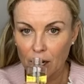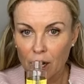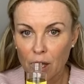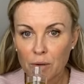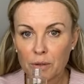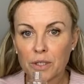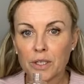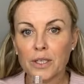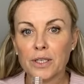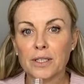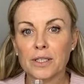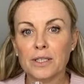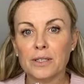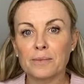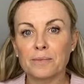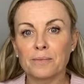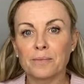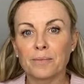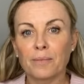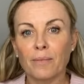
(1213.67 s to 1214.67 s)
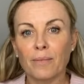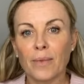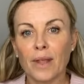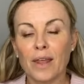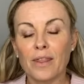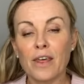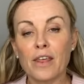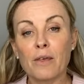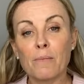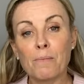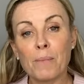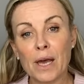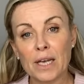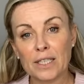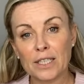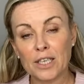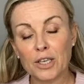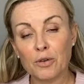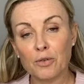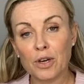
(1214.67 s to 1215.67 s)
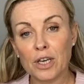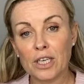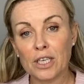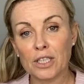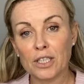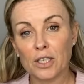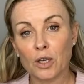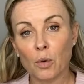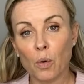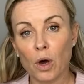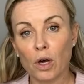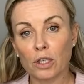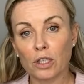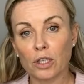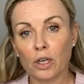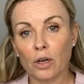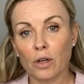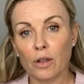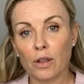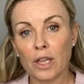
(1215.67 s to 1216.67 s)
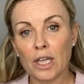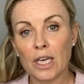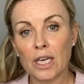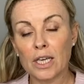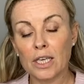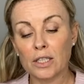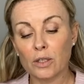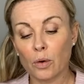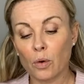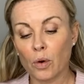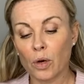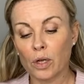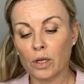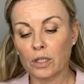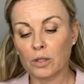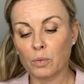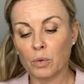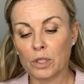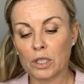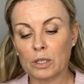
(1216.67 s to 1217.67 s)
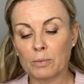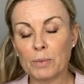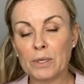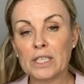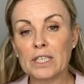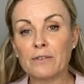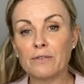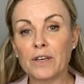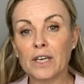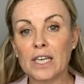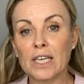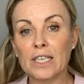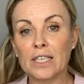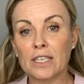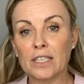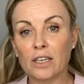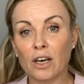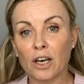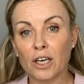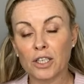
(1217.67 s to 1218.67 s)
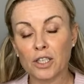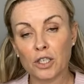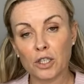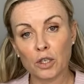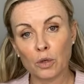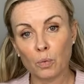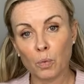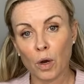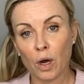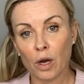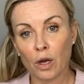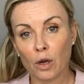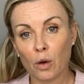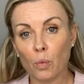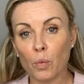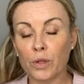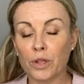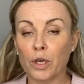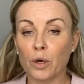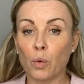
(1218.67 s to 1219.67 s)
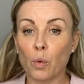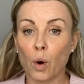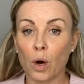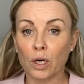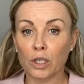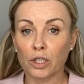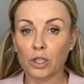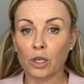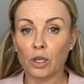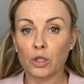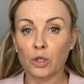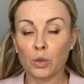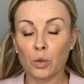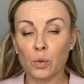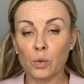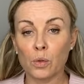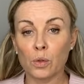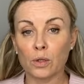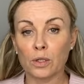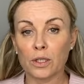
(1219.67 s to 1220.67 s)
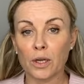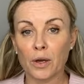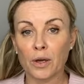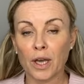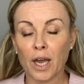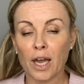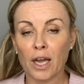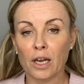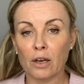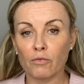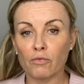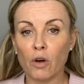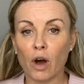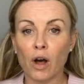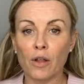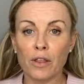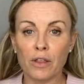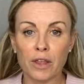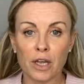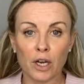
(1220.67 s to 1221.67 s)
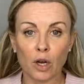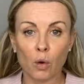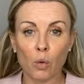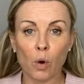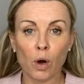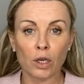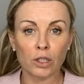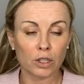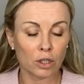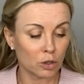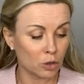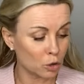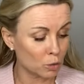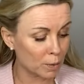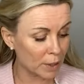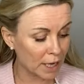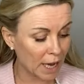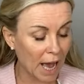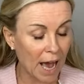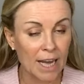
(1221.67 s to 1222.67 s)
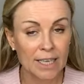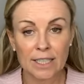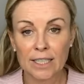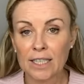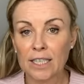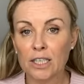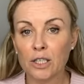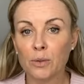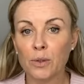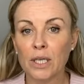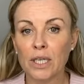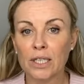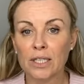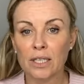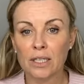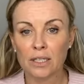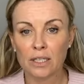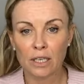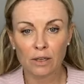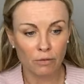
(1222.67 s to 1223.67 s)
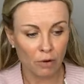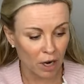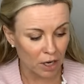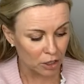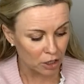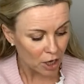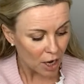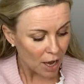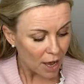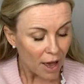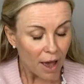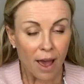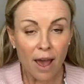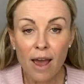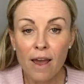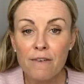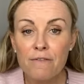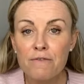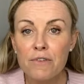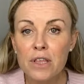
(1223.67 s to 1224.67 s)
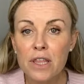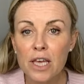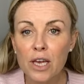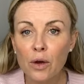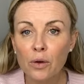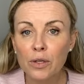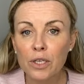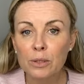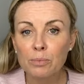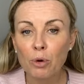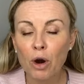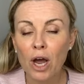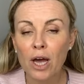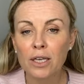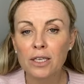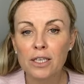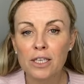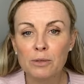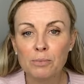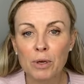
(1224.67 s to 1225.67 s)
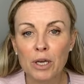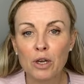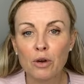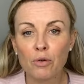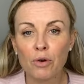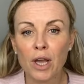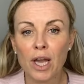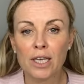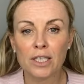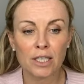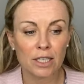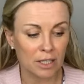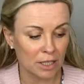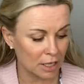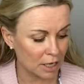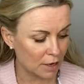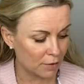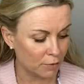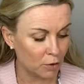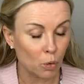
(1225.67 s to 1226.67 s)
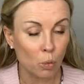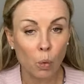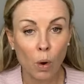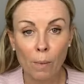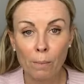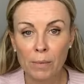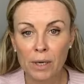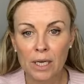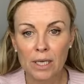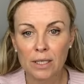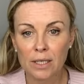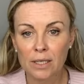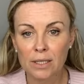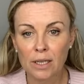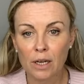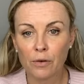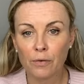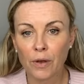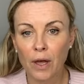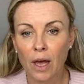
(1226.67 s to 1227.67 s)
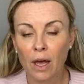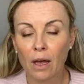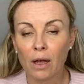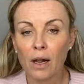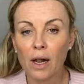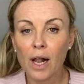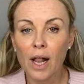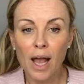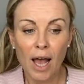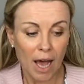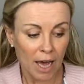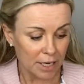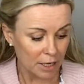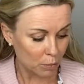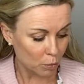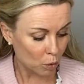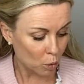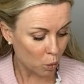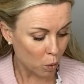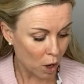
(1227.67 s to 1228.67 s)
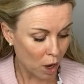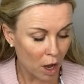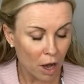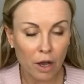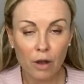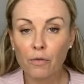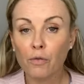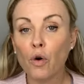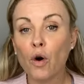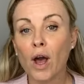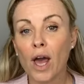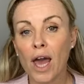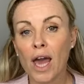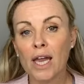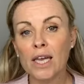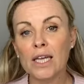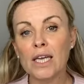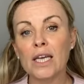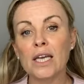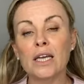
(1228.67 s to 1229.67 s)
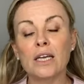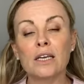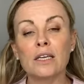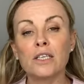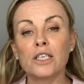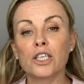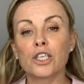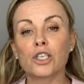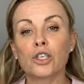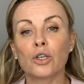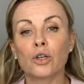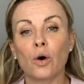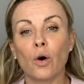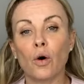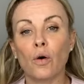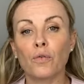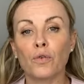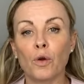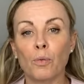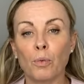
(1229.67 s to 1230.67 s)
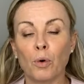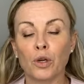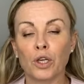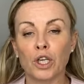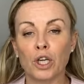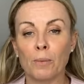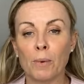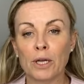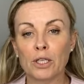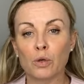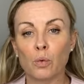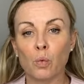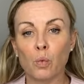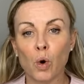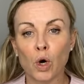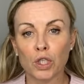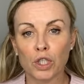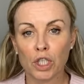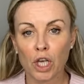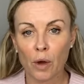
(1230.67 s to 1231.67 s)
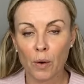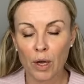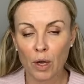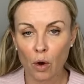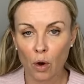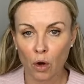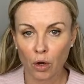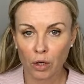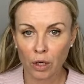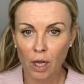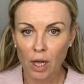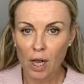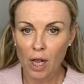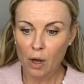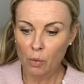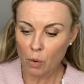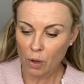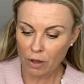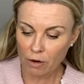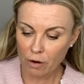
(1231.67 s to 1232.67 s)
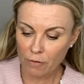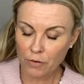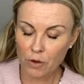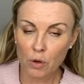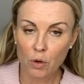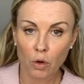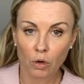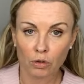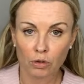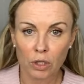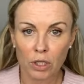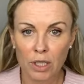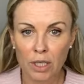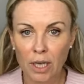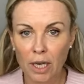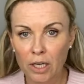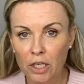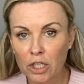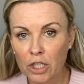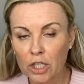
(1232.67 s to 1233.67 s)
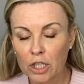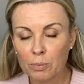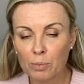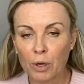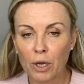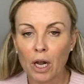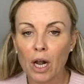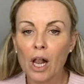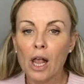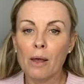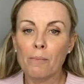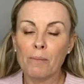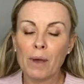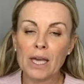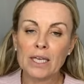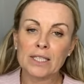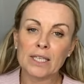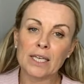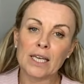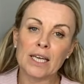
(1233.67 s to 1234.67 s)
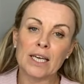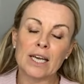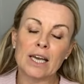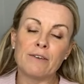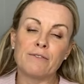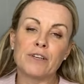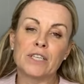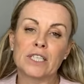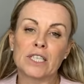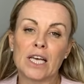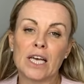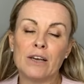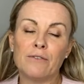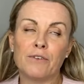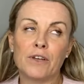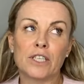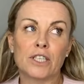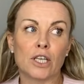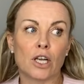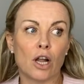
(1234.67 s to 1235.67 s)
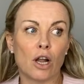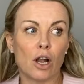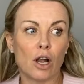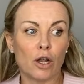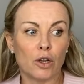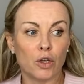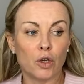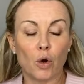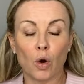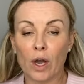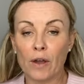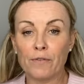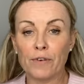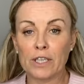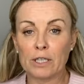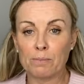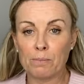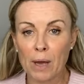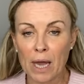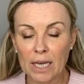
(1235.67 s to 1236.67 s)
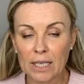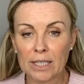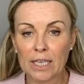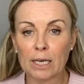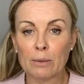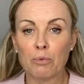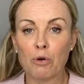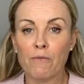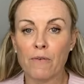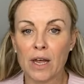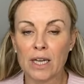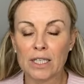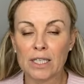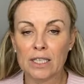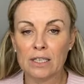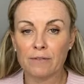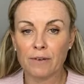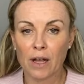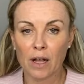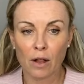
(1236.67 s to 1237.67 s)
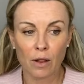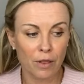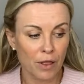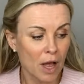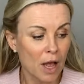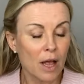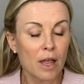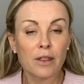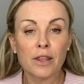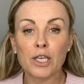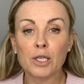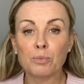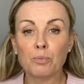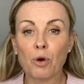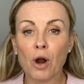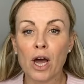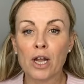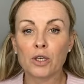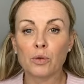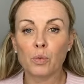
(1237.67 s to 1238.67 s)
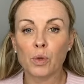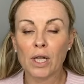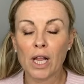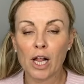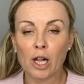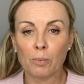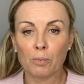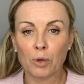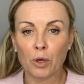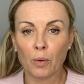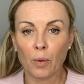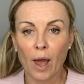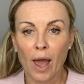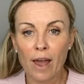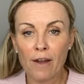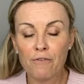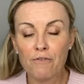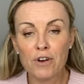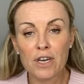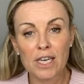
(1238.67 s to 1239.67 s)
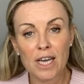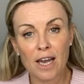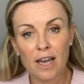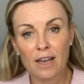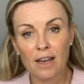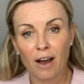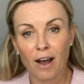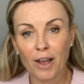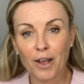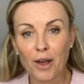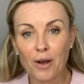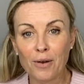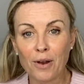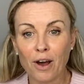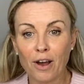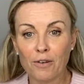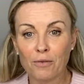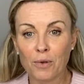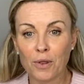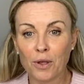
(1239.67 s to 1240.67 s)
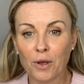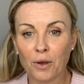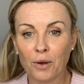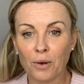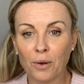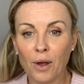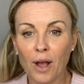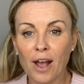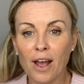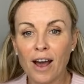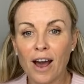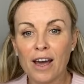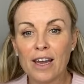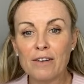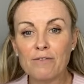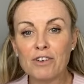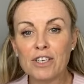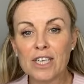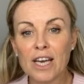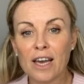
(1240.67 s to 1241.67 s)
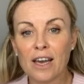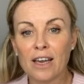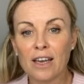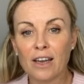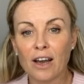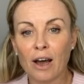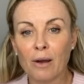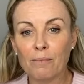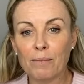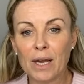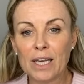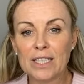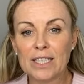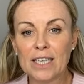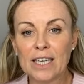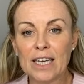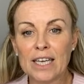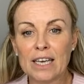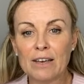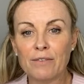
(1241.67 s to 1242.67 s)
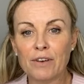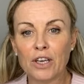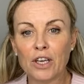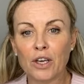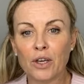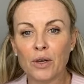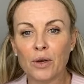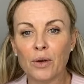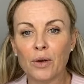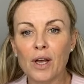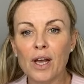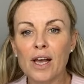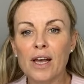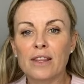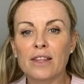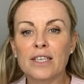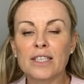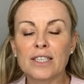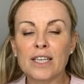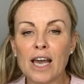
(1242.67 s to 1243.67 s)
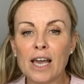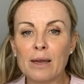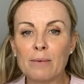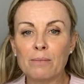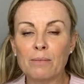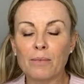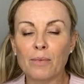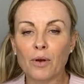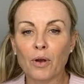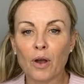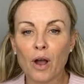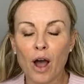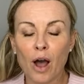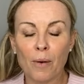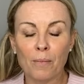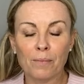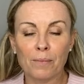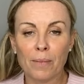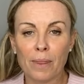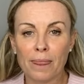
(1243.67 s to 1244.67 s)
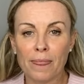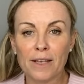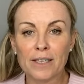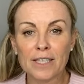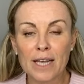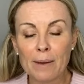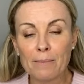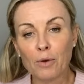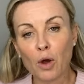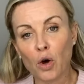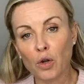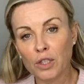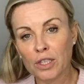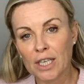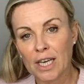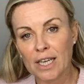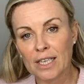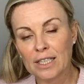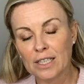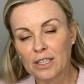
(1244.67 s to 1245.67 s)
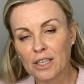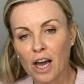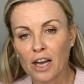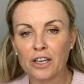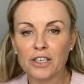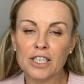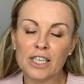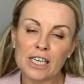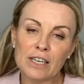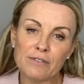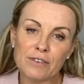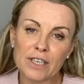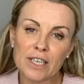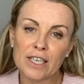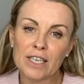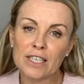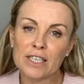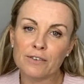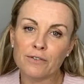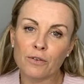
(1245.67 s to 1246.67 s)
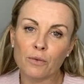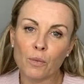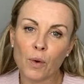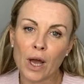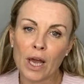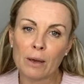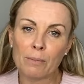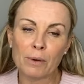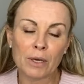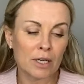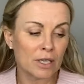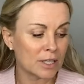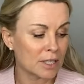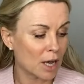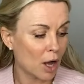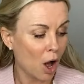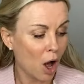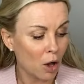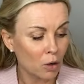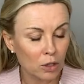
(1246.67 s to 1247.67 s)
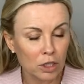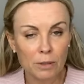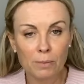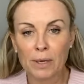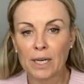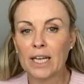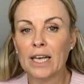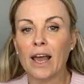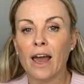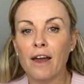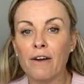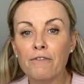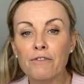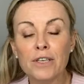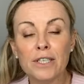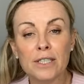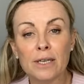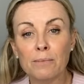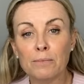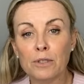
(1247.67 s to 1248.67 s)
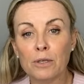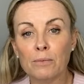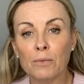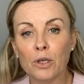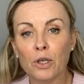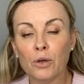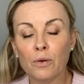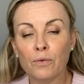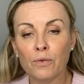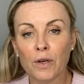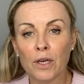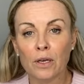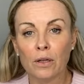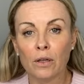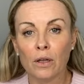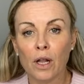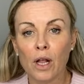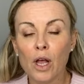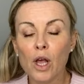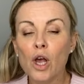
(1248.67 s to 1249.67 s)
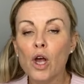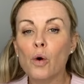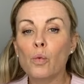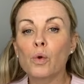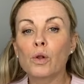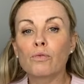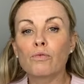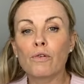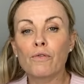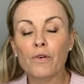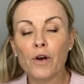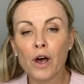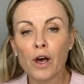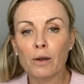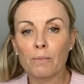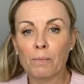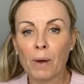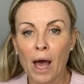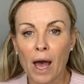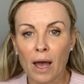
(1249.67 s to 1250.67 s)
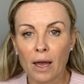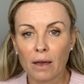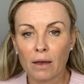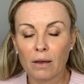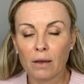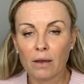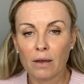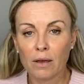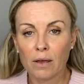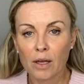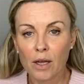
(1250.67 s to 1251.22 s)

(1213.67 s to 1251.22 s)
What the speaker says: lotus. They're the best ingredients to gua sha. These oils were specifically designed to work with the gua sha tools, okay, rather than a gua sha tool being added into an existing range. Everything on this brand has been created to give you 1 minute to self-care, and it will work for any condition of your body, no matter what's going on. Well, there are a few contraindications, but basically, if it's basic preventative health, this brand will help you. Every day I go live with you, and every day I'm basically giving you the same content, kind of delivered in a different way, because ultimately every symptom that you feel will revert back